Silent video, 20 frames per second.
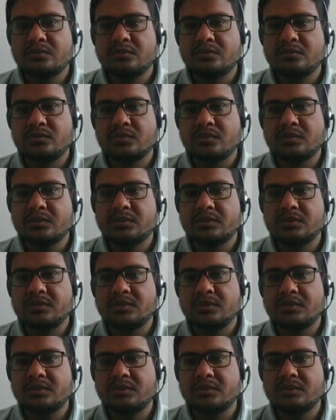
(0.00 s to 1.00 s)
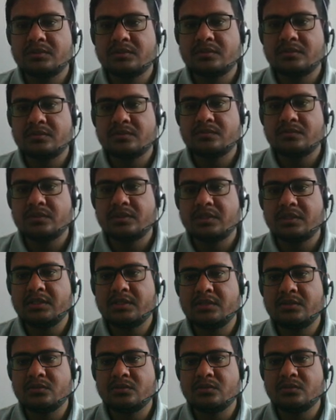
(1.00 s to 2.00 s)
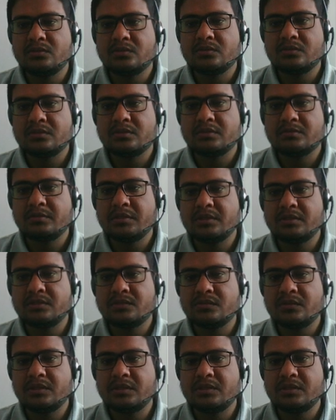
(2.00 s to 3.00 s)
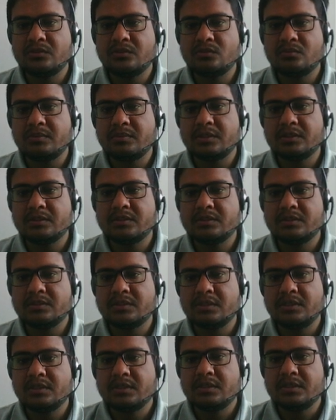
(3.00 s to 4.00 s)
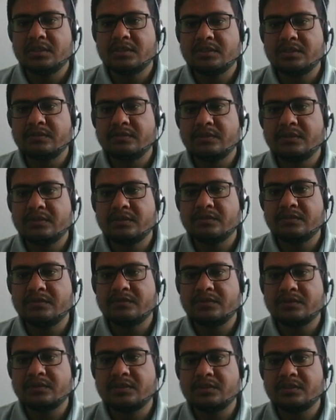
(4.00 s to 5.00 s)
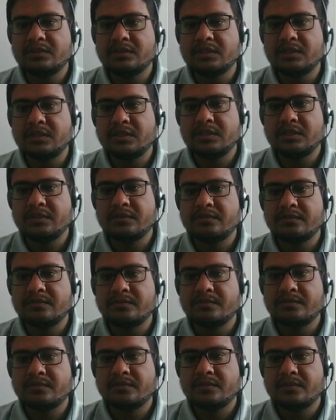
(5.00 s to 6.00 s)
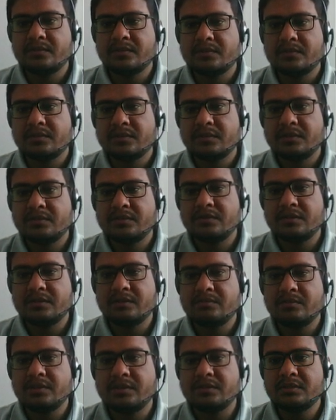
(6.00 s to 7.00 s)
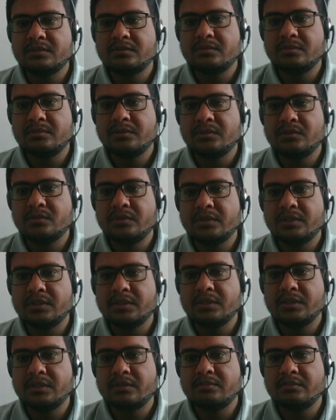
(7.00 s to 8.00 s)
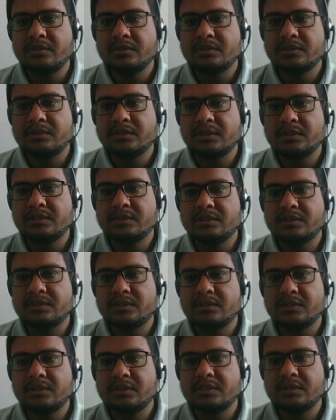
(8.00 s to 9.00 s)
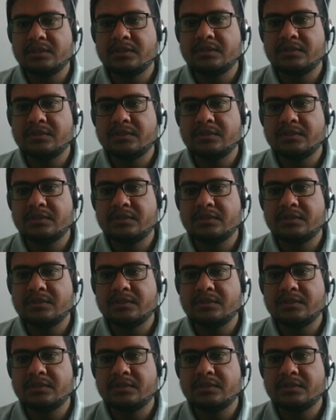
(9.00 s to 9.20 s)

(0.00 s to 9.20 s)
with a 16, 192 minus 192 plus 7 8s are 56I, divided by this will be 28 plus 96I.